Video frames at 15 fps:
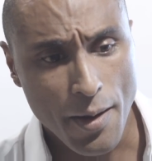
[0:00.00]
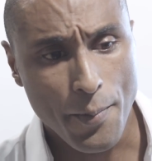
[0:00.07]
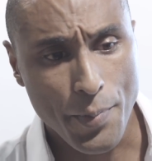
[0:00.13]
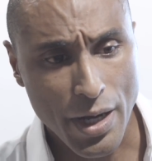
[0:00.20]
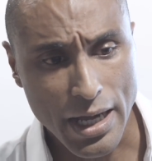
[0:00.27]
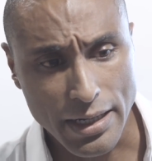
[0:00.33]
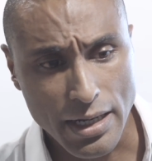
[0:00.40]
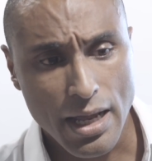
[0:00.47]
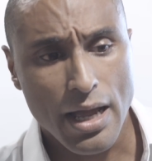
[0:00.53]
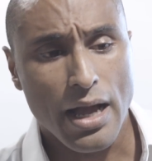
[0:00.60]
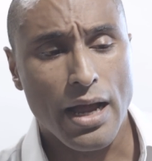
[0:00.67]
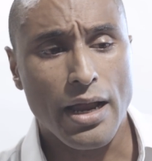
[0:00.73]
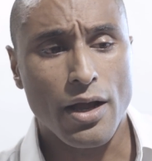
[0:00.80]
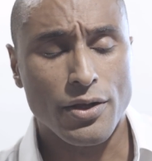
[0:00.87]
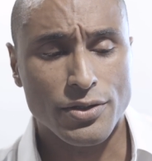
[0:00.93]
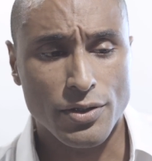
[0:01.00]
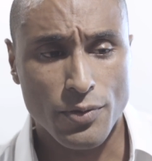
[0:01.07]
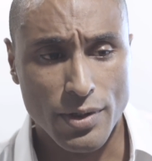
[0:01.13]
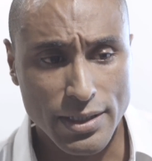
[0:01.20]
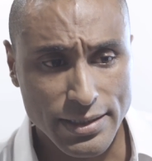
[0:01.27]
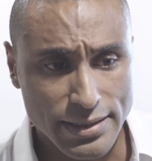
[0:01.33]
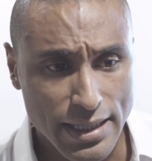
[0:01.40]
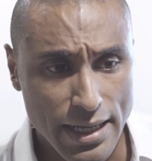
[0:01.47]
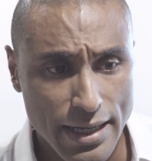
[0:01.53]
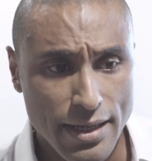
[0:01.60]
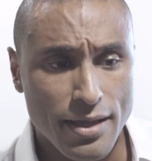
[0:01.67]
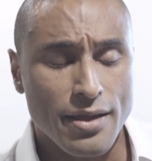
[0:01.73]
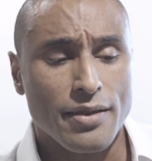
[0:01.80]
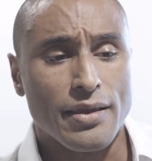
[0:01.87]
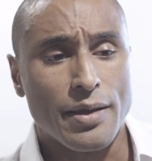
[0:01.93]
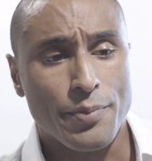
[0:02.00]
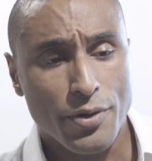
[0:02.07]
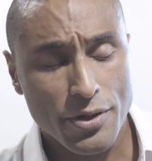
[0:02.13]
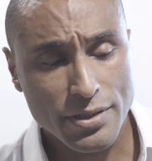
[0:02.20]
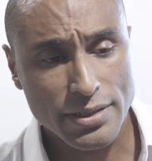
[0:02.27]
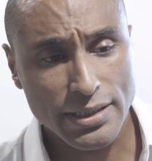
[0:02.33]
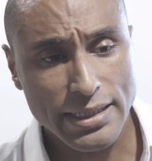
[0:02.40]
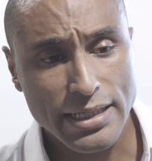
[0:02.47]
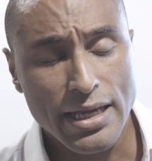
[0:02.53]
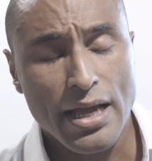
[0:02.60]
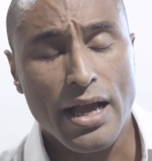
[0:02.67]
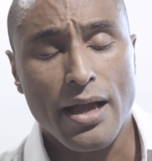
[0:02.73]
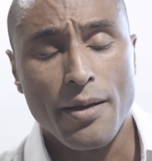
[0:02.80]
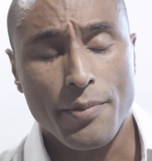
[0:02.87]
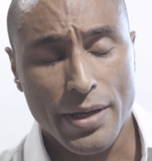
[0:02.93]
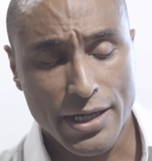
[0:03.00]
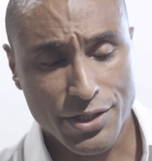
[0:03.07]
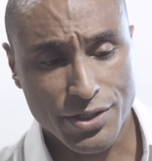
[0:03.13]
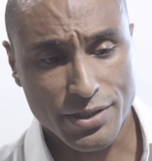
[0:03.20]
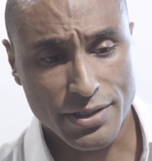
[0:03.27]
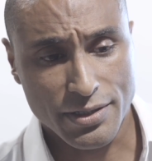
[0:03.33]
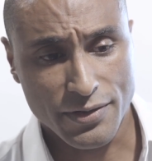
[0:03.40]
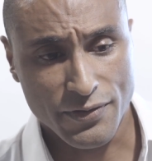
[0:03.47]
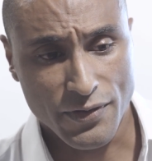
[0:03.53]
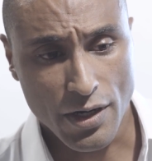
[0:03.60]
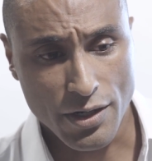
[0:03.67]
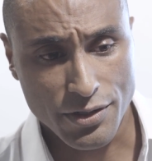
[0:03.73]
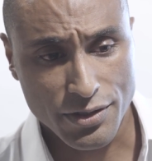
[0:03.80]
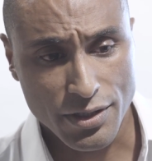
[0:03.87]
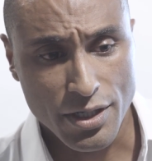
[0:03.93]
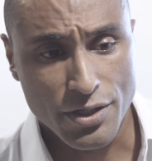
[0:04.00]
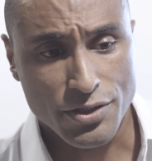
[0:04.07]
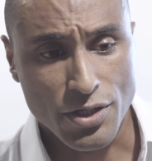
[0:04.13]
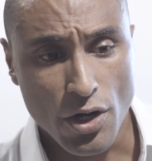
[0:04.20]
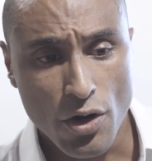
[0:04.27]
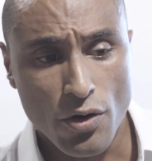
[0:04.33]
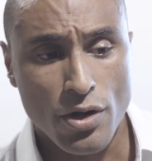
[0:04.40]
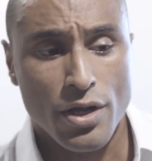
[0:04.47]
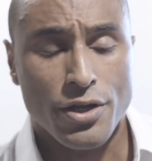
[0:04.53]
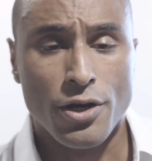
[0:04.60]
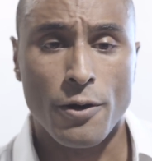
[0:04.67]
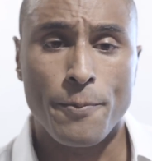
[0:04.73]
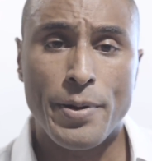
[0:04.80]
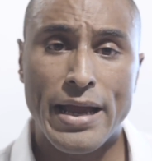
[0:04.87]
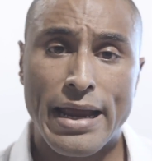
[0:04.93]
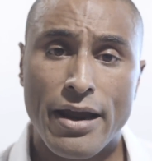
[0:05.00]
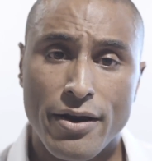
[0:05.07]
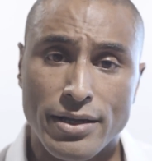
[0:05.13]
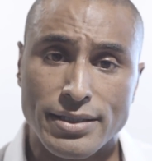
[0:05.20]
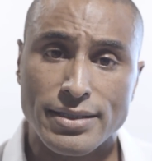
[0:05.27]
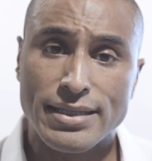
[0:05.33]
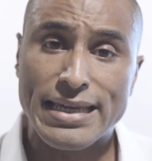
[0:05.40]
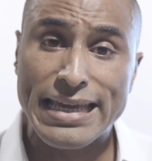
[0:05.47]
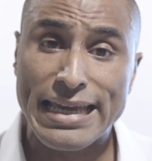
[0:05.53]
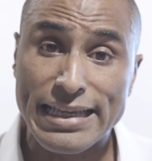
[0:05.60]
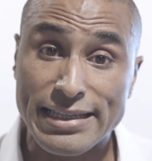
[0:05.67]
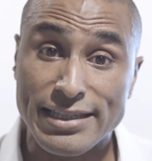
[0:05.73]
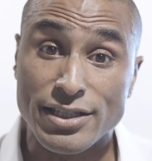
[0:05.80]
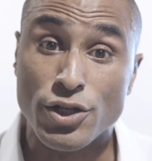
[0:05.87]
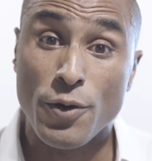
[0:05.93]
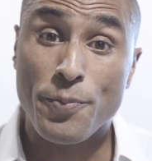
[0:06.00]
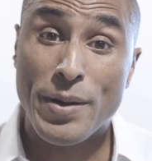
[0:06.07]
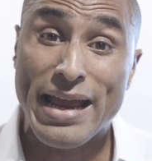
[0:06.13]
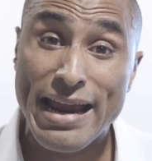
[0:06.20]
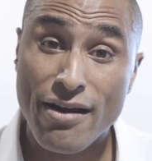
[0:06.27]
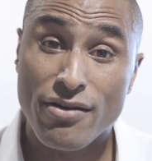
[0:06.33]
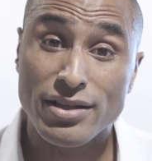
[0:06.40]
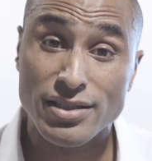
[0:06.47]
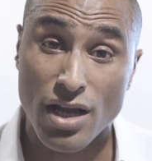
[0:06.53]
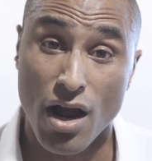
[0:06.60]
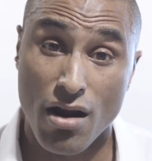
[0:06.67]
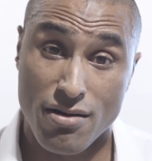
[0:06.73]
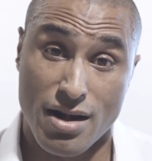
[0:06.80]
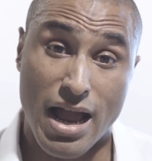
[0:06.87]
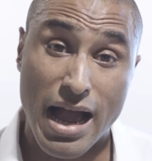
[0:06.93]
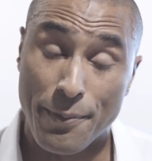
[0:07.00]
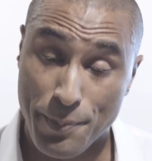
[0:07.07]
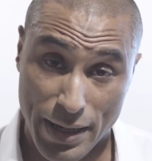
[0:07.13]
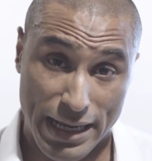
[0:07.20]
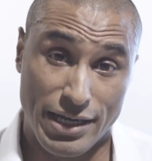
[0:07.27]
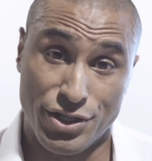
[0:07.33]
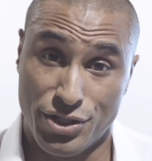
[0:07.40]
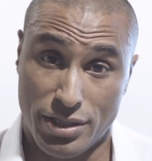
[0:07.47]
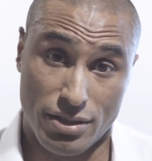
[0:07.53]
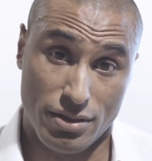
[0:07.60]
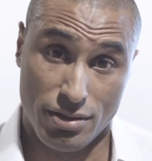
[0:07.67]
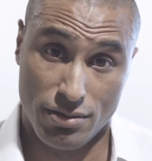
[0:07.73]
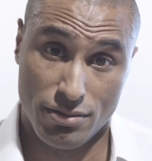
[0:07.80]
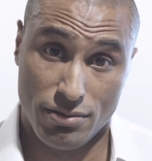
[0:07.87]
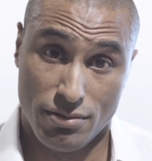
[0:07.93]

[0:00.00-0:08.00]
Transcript: But I also want to say that personally, patience is a farce. So your parents, kids, your parents are not patient.